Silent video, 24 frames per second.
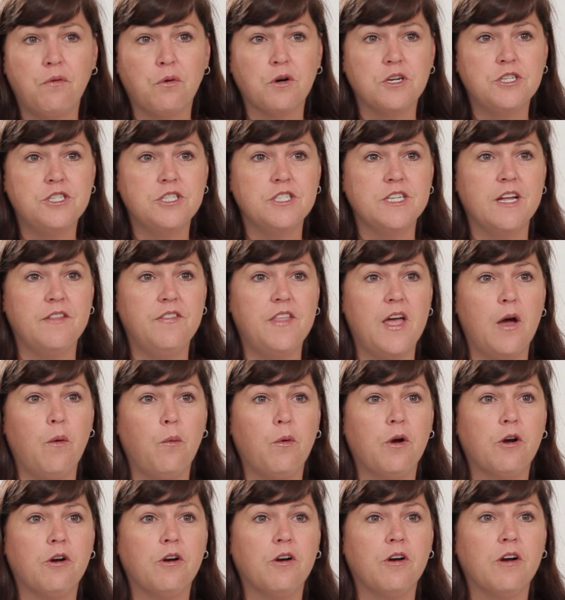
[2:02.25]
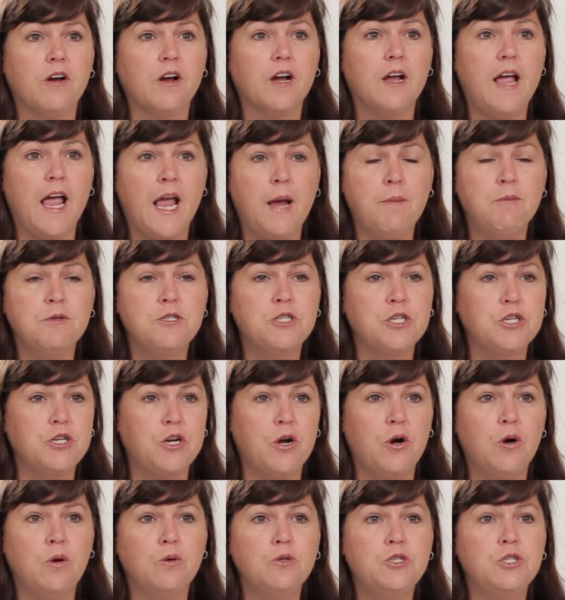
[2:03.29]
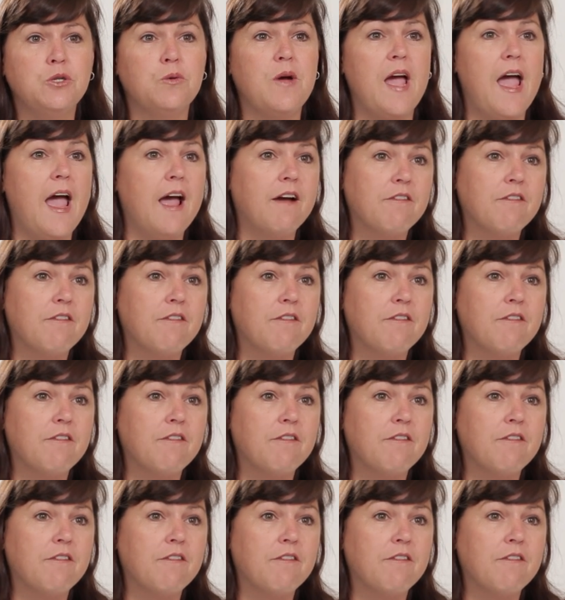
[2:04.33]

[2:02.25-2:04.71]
fortunate that we're able to go to